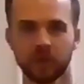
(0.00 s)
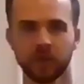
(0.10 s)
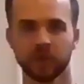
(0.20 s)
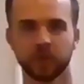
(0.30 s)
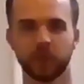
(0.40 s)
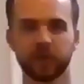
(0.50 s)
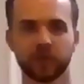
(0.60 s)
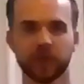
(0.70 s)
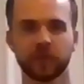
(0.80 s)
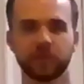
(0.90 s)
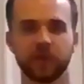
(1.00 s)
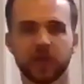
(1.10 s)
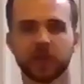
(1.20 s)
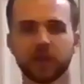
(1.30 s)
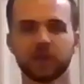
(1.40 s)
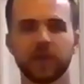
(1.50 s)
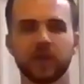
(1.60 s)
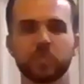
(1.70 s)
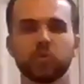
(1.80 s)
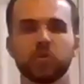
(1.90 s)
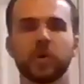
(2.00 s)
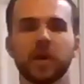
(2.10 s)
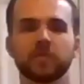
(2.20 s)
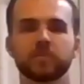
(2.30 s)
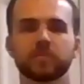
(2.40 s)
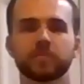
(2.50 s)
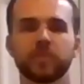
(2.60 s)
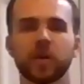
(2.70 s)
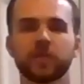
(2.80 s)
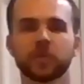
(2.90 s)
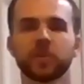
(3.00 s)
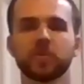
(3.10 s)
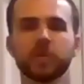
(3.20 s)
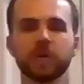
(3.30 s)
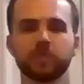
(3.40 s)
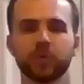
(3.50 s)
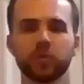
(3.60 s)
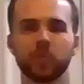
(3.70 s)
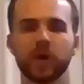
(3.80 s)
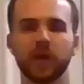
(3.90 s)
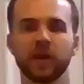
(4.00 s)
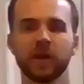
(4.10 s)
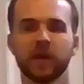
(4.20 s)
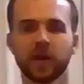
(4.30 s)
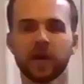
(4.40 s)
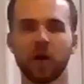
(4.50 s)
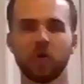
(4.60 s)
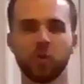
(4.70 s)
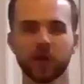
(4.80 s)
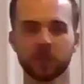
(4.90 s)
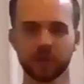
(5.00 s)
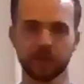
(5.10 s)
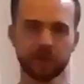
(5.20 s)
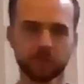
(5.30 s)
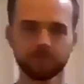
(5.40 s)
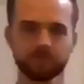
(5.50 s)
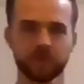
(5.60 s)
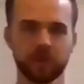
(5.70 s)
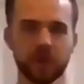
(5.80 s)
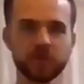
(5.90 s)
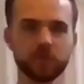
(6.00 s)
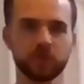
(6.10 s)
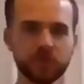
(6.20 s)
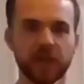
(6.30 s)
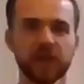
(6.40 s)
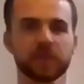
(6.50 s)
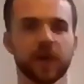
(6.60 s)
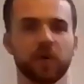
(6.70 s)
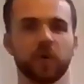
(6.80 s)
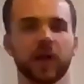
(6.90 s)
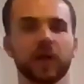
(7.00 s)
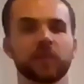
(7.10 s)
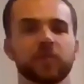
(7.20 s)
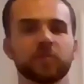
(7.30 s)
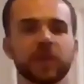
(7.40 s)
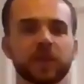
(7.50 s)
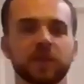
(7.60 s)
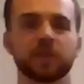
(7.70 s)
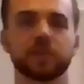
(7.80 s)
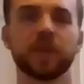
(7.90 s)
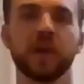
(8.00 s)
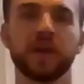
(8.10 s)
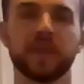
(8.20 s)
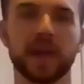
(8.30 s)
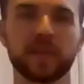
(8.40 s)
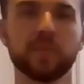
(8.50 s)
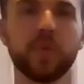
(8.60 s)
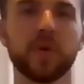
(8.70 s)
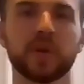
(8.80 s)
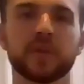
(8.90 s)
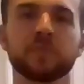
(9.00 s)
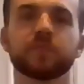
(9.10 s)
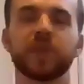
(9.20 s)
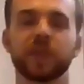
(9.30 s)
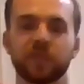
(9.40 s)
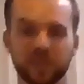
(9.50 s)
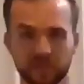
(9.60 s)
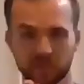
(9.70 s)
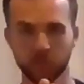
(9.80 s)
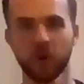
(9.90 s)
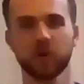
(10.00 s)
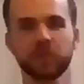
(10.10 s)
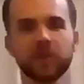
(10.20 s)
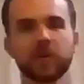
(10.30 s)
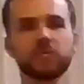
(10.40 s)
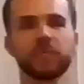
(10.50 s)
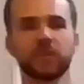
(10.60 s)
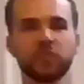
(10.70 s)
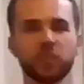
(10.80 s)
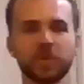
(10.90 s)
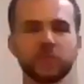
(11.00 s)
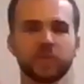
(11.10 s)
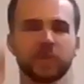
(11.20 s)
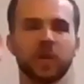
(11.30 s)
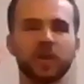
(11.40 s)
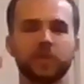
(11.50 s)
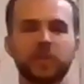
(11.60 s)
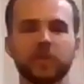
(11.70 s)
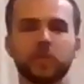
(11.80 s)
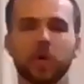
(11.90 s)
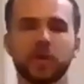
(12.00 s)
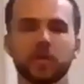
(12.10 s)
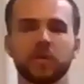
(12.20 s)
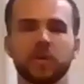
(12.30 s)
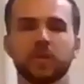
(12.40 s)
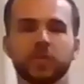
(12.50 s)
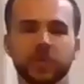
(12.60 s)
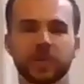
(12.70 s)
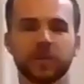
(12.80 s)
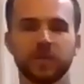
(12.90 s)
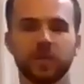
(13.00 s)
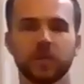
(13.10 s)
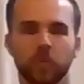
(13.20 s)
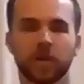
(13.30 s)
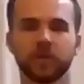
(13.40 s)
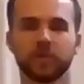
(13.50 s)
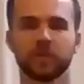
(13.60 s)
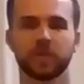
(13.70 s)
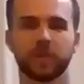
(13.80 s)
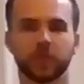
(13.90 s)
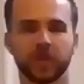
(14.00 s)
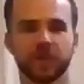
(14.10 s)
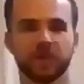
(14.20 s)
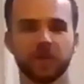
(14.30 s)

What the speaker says: You let your hands sit here and then you pull away. Pause for a little bit, pull away. How quickly can you yank that away from the ictus? That's important because this is the wrong thing. This is what you see a lot. You see 1, 3, 1, 3.